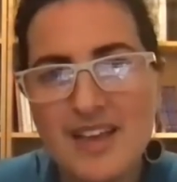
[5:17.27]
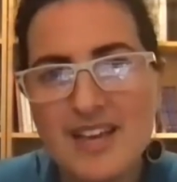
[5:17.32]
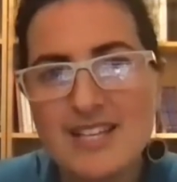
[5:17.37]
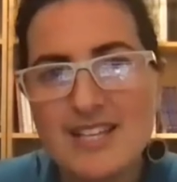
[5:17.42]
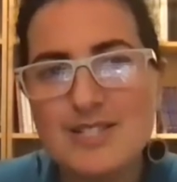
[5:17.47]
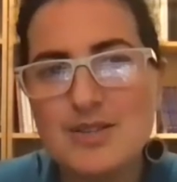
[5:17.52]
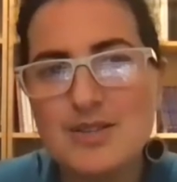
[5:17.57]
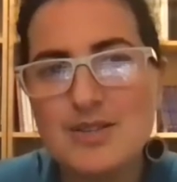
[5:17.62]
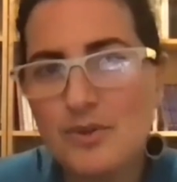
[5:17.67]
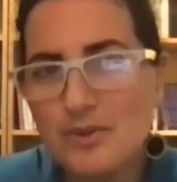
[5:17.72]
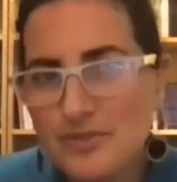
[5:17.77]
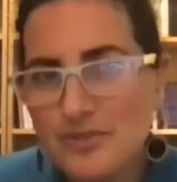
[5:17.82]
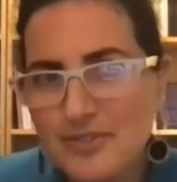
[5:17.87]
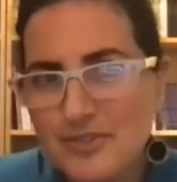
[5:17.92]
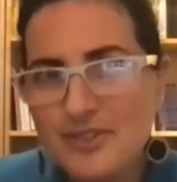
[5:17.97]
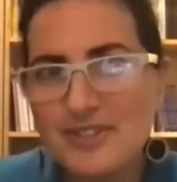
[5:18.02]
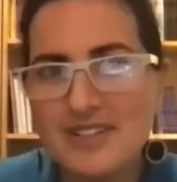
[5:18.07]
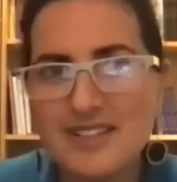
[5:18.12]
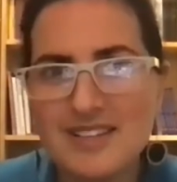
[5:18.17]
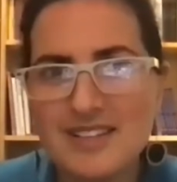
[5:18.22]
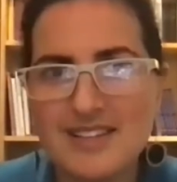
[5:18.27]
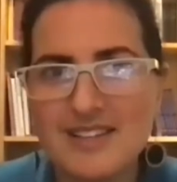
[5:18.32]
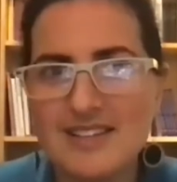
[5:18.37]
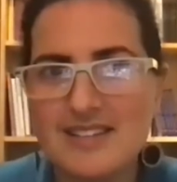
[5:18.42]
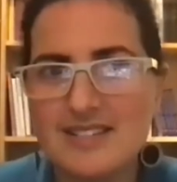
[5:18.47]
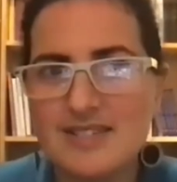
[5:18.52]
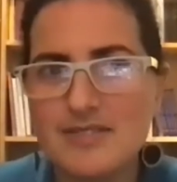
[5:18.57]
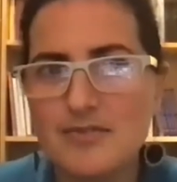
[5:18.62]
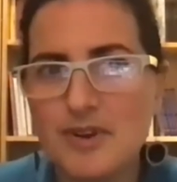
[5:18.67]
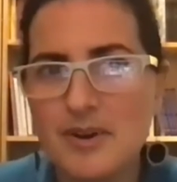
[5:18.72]
Soulful
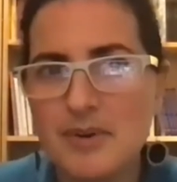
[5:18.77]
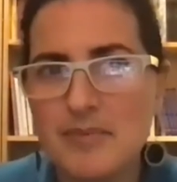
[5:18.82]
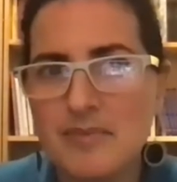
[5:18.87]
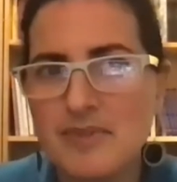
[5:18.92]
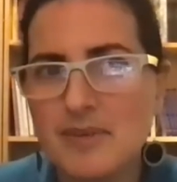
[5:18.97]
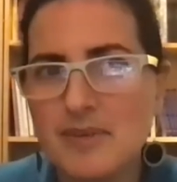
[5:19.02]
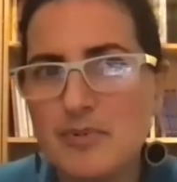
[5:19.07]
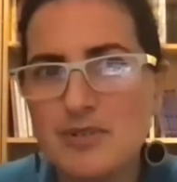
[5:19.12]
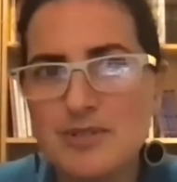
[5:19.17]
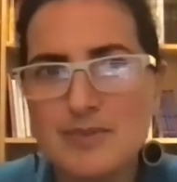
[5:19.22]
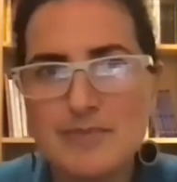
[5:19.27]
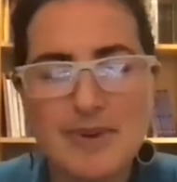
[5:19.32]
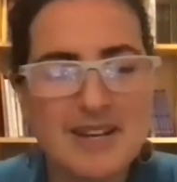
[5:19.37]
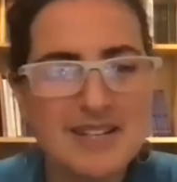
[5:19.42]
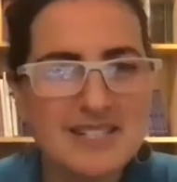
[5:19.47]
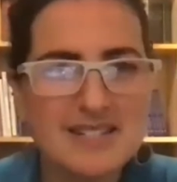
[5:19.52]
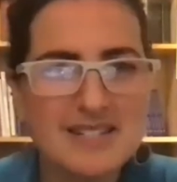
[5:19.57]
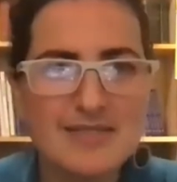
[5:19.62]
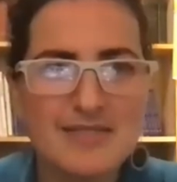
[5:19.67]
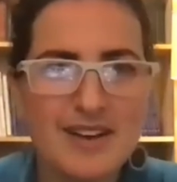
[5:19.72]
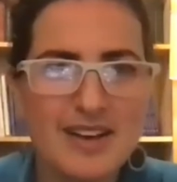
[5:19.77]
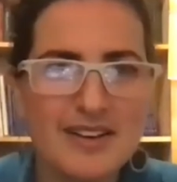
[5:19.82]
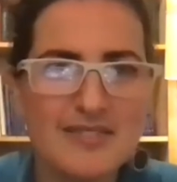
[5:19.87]
is from the perspective